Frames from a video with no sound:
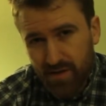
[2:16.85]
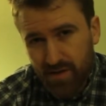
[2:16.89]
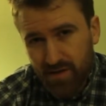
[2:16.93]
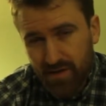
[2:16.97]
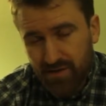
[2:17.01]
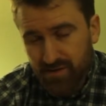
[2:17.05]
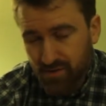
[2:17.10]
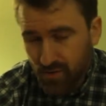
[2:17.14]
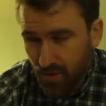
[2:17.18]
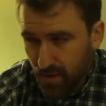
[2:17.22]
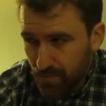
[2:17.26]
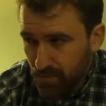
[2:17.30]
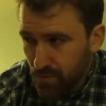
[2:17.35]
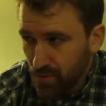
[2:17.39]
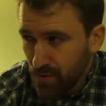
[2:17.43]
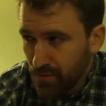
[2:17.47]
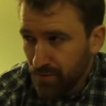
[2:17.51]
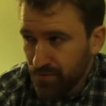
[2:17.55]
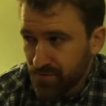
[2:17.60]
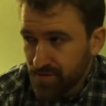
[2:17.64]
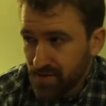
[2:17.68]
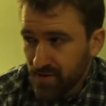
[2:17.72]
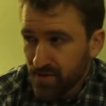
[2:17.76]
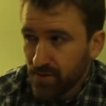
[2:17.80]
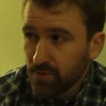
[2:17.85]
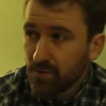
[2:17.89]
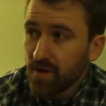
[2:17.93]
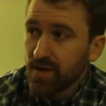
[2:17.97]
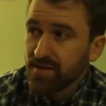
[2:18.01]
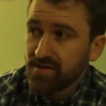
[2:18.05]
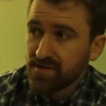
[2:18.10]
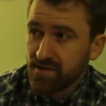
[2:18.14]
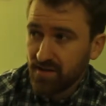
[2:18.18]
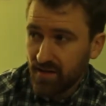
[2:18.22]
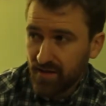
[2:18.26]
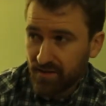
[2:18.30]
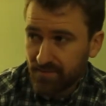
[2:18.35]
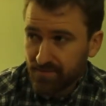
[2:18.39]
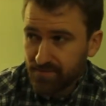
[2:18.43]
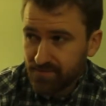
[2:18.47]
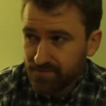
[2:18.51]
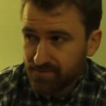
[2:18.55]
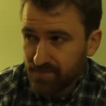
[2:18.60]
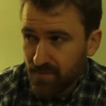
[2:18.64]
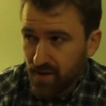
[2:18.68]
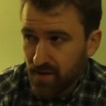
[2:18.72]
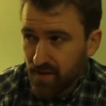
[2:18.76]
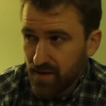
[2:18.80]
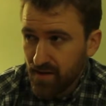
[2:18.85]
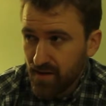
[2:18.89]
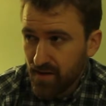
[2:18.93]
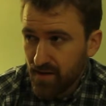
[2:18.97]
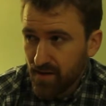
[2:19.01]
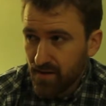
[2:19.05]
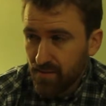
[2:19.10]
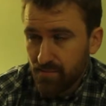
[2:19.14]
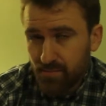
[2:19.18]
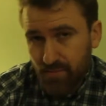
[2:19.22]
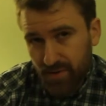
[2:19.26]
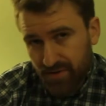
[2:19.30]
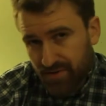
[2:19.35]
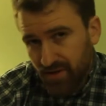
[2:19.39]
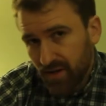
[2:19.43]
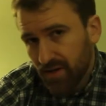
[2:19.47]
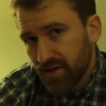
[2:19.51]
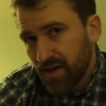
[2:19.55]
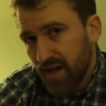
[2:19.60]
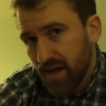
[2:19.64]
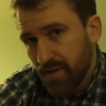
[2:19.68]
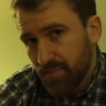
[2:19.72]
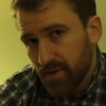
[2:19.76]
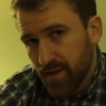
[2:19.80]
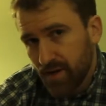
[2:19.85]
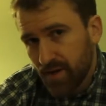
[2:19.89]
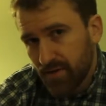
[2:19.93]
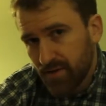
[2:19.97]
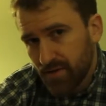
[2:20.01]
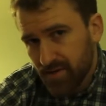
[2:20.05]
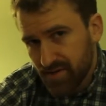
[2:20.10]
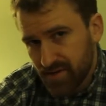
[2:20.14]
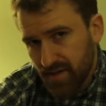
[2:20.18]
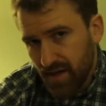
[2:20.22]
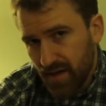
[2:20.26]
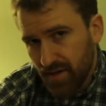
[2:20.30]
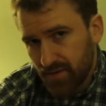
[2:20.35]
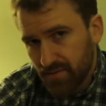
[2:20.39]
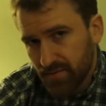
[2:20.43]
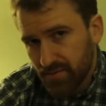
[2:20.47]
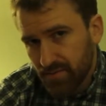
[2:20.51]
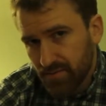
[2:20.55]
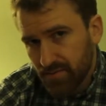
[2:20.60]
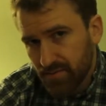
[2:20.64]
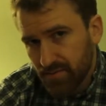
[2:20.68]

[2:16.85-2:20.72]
So I moved to the rustling, but there came another sound.